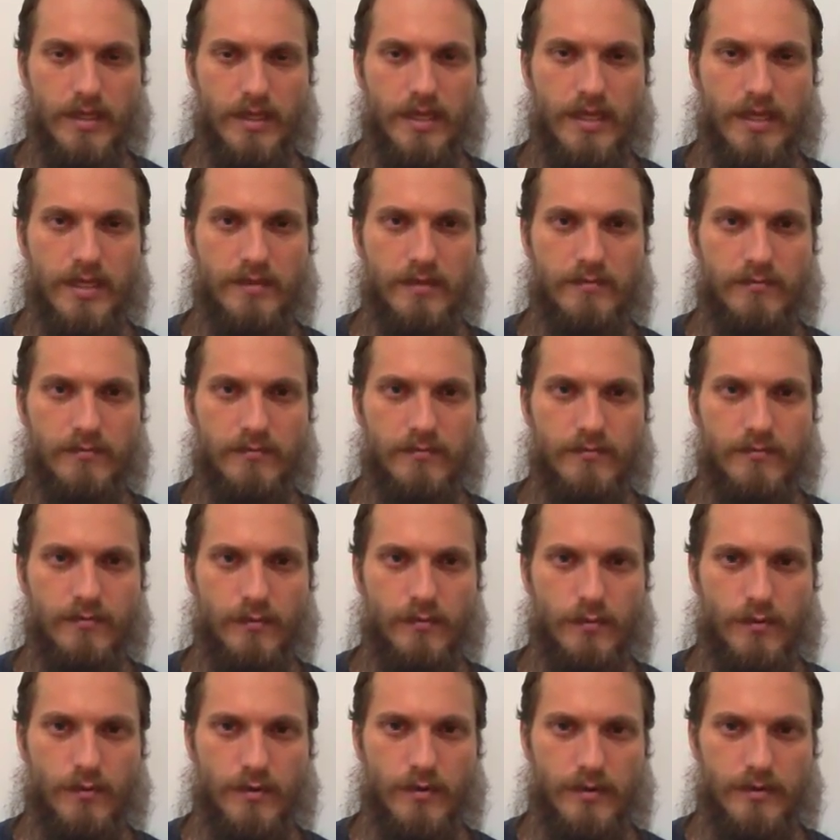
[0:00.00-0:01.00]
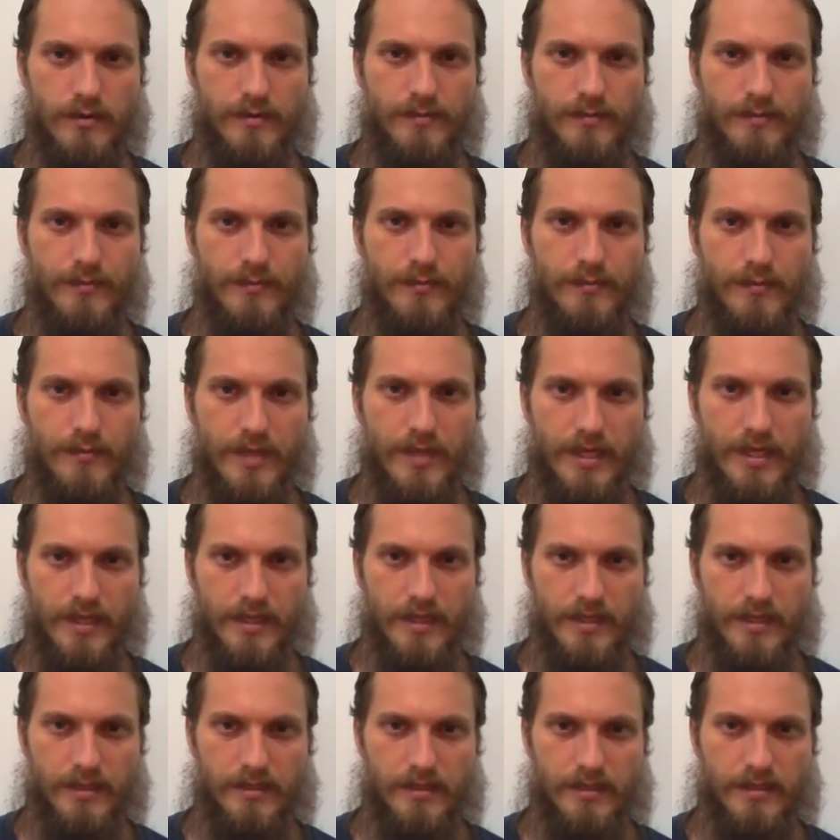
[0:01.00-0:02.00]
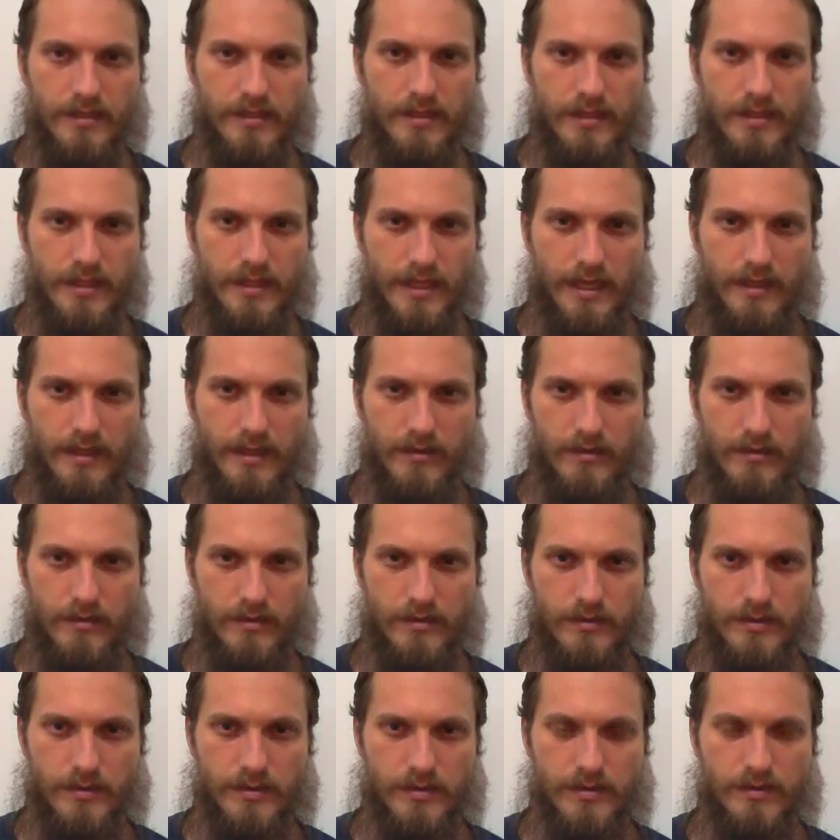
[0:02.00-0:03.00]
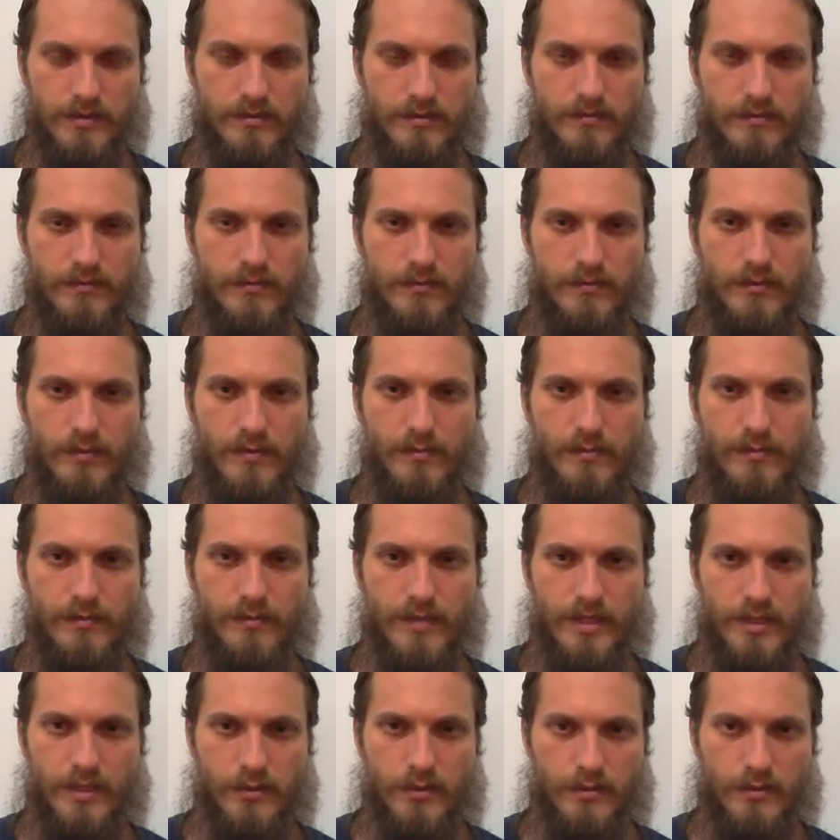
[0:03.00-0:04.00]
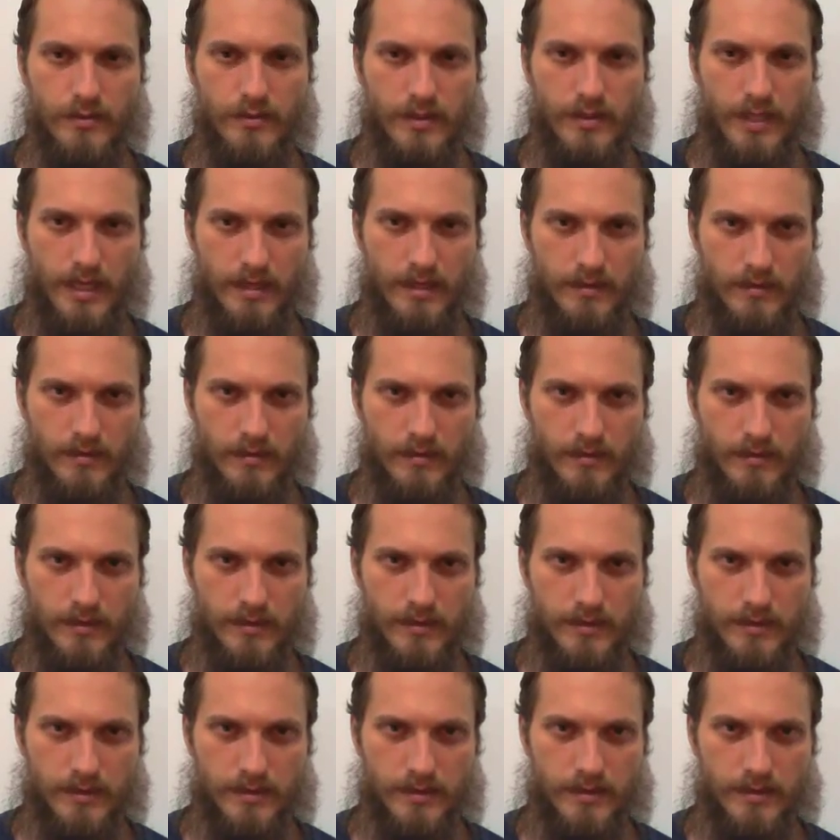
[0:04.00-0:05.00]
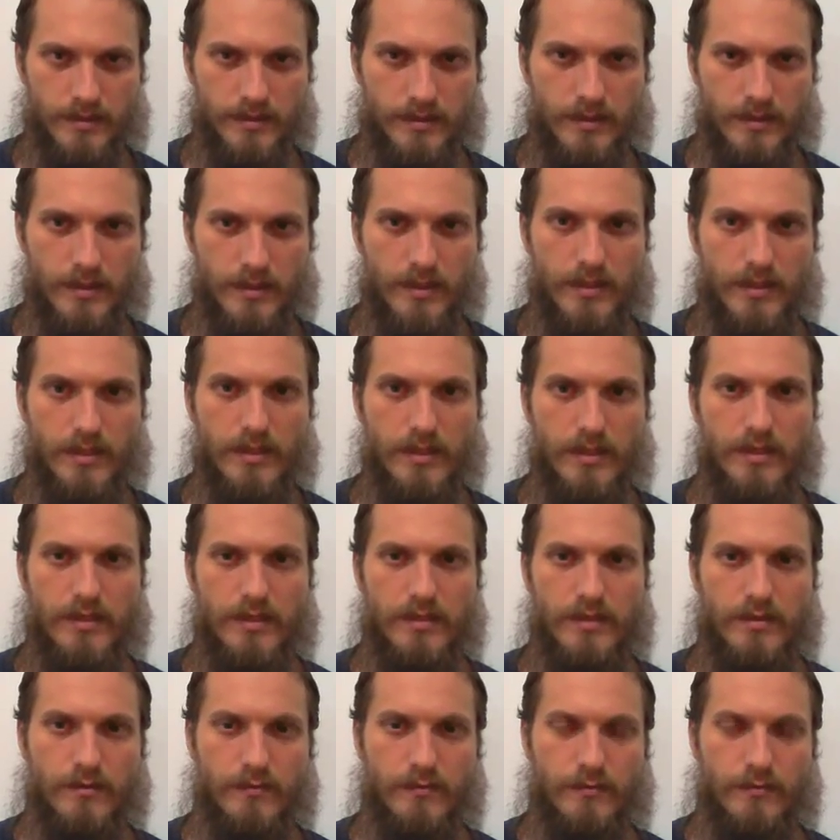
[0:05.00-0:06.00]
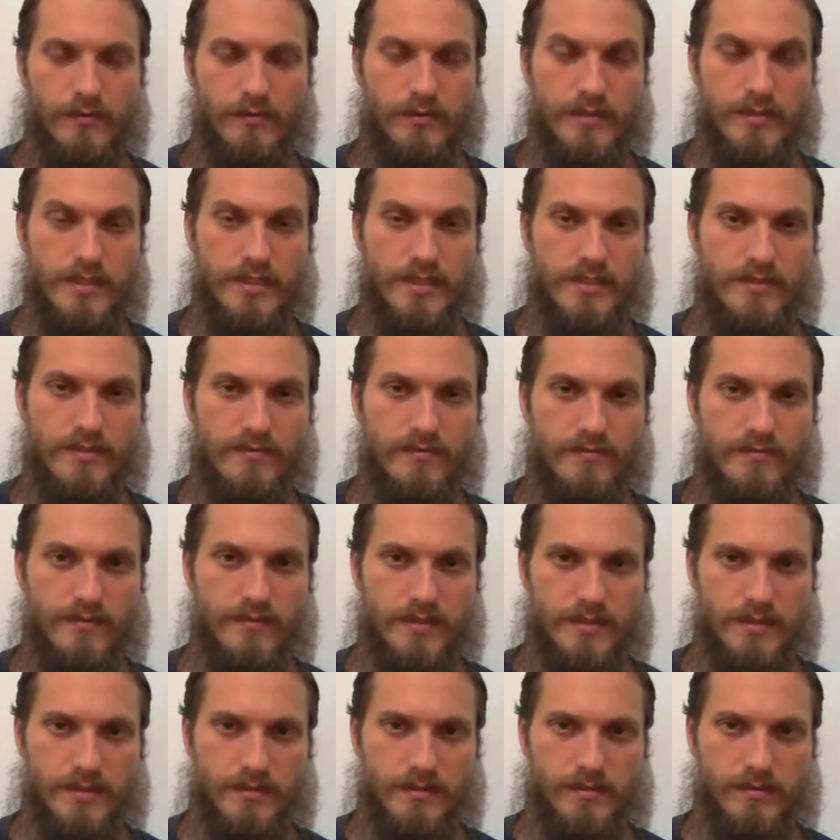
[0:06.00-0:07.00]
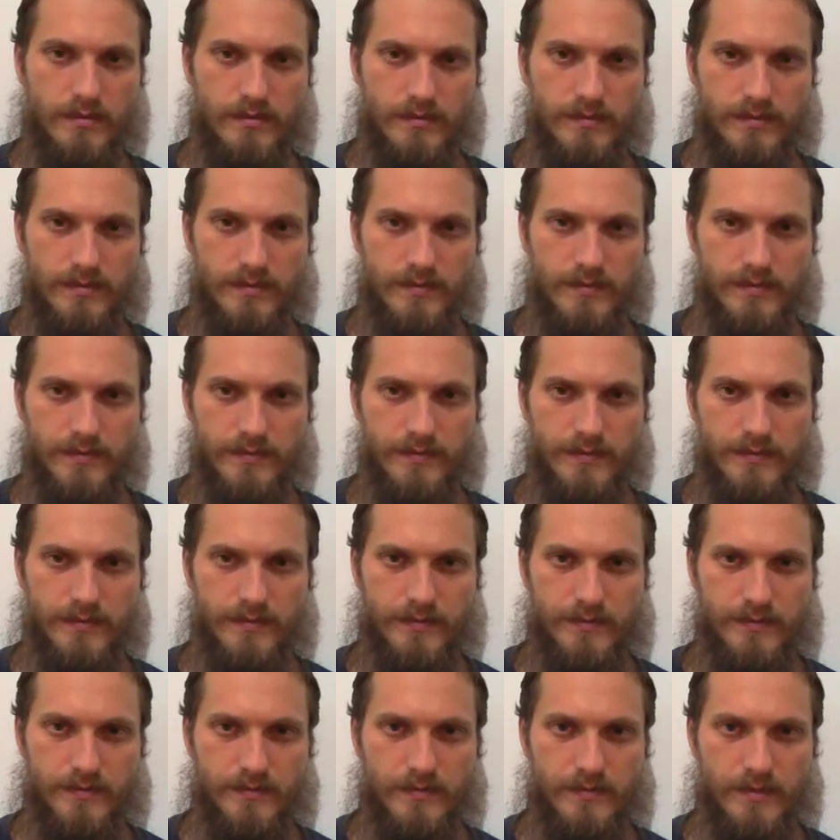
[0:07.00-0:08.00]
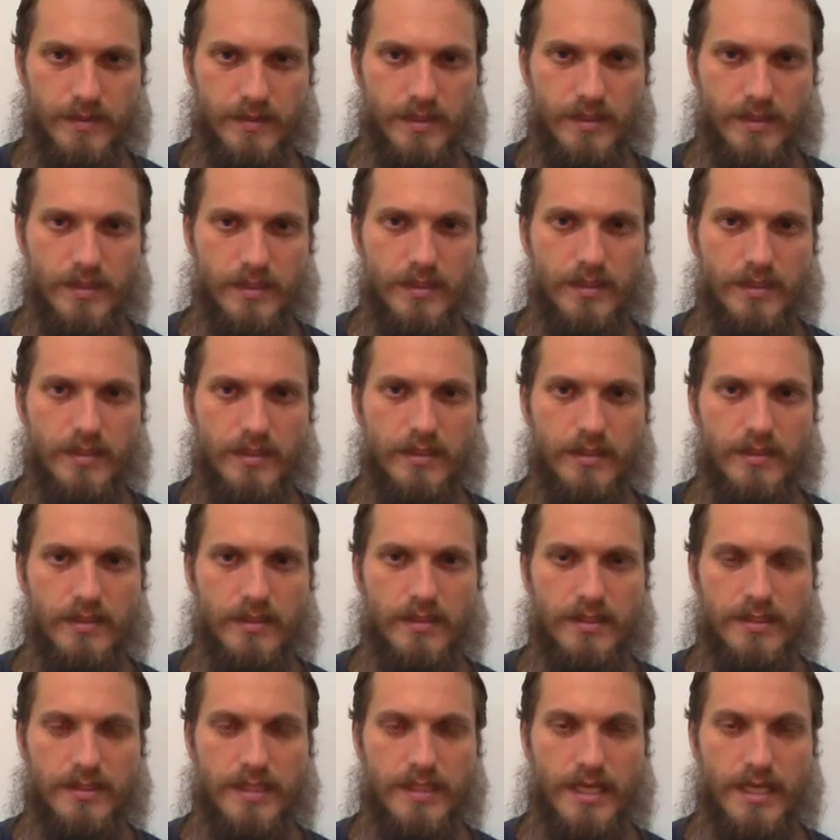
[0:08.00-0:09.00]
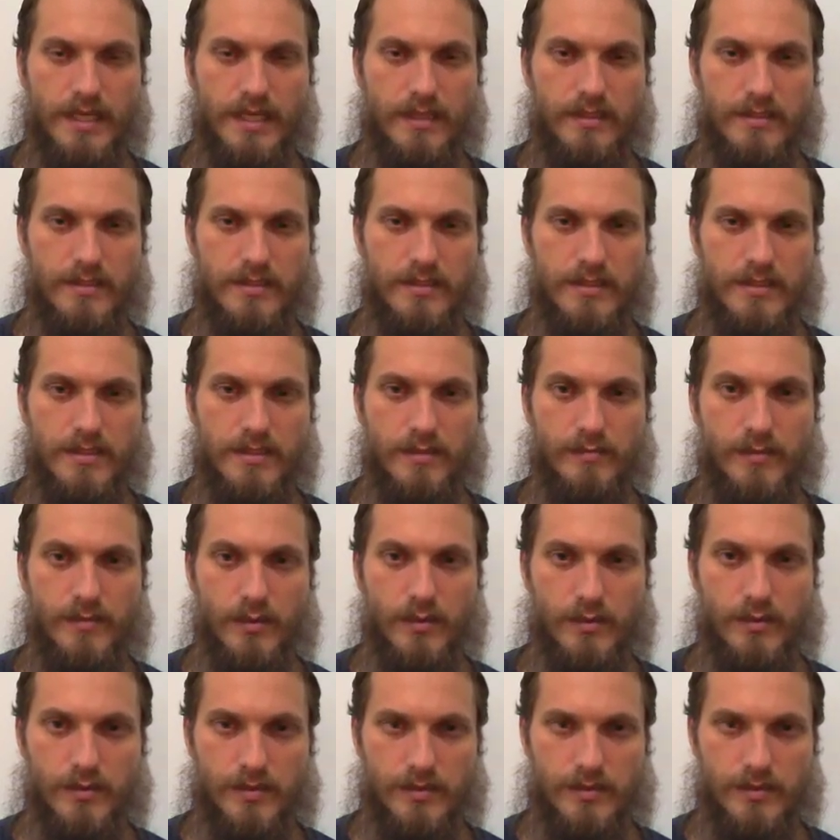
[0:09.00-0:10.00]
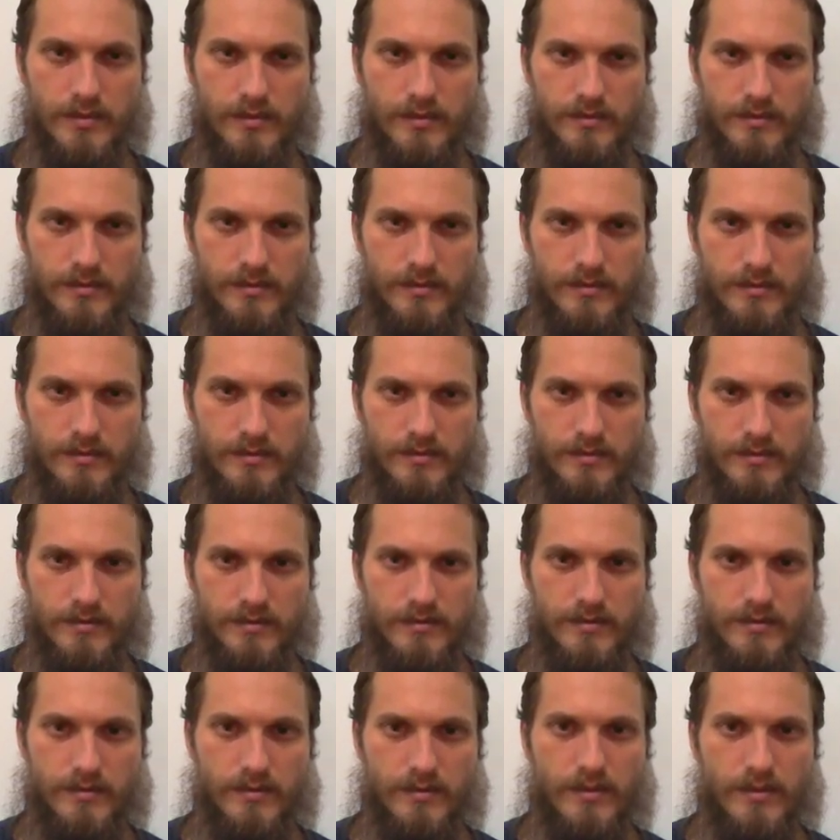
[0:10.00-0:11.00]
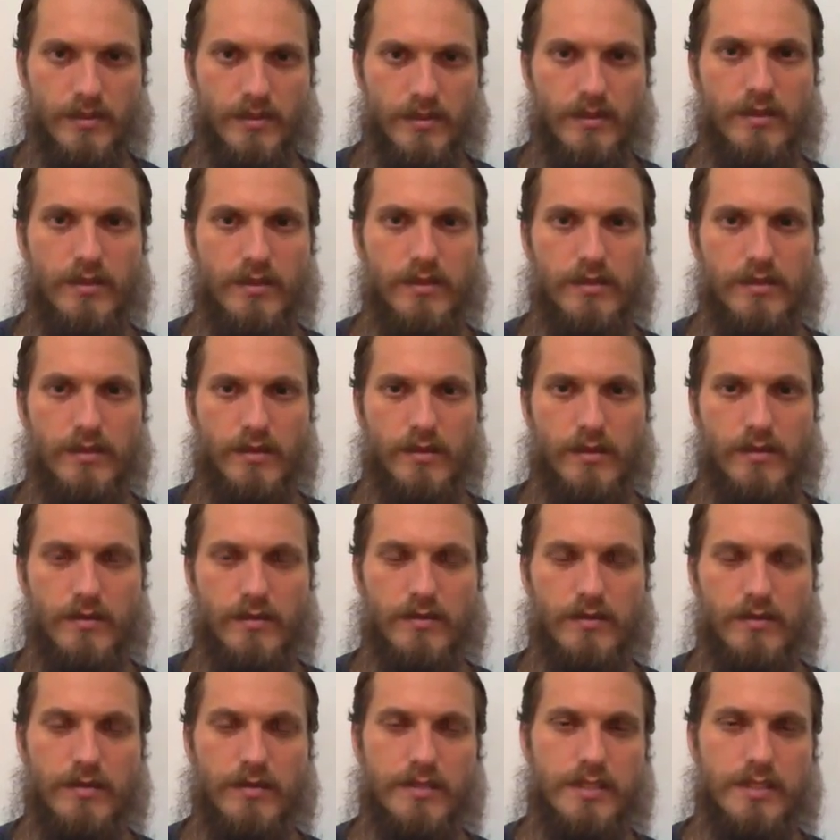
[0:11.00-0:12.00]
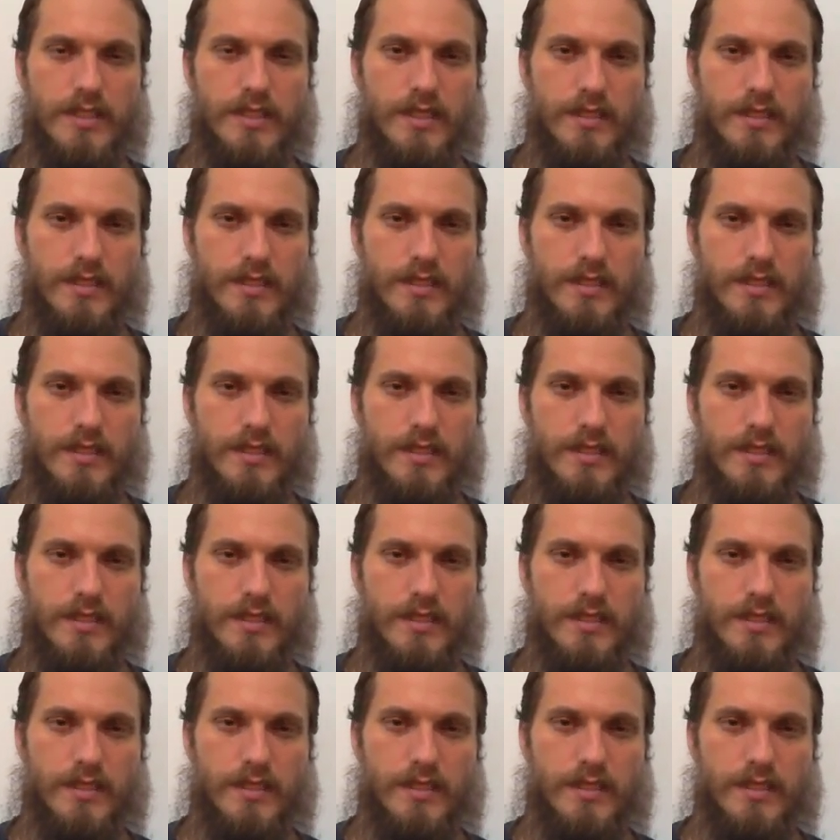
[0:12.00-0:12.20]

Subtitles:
in four main categories, four major categories. The first is the physical. The second is the emotional. The third is the